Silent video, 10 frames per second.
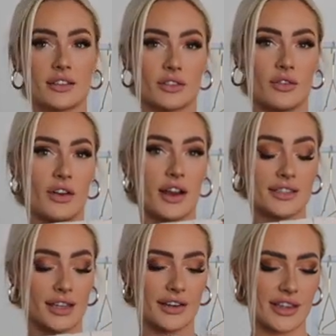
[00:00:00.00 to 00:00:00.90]
So I'm very
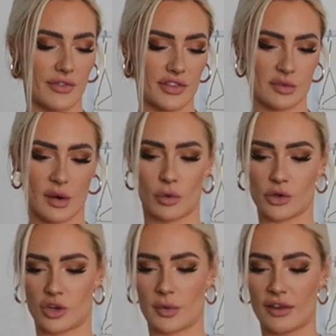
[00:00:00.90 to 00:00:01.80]
excited to have this in my
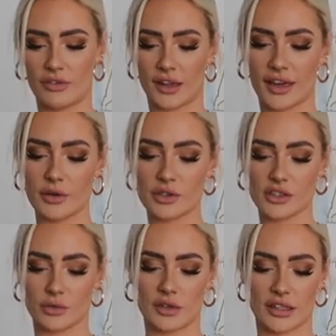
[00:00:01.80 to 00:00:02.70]
wardrobe, and I feel like it would
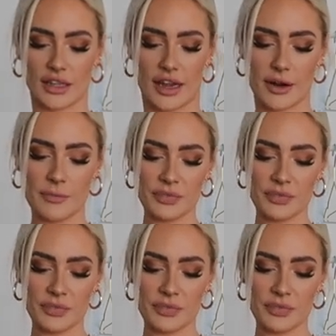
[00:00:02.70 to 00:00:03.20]
just really like